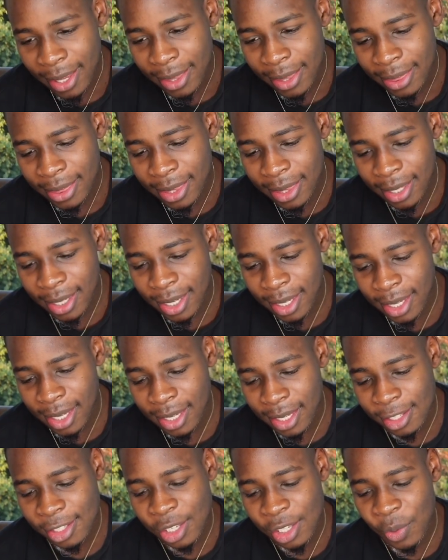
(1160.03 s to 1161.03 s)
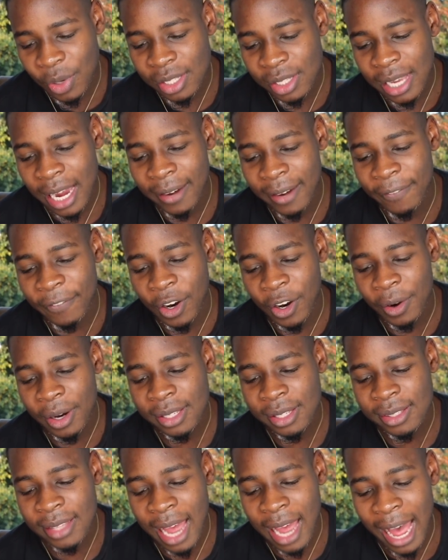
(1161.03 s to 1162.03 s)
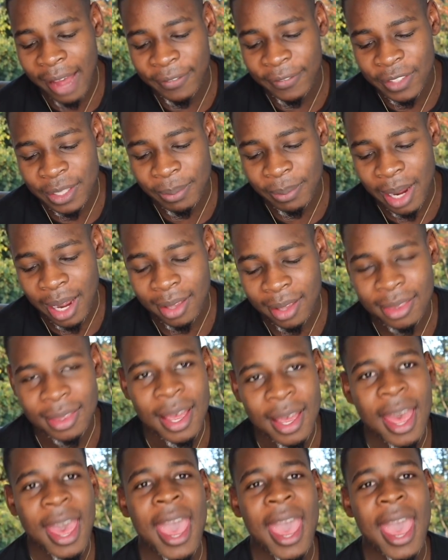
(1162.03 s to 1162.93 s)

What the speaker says: The Suicide Forest aftermath.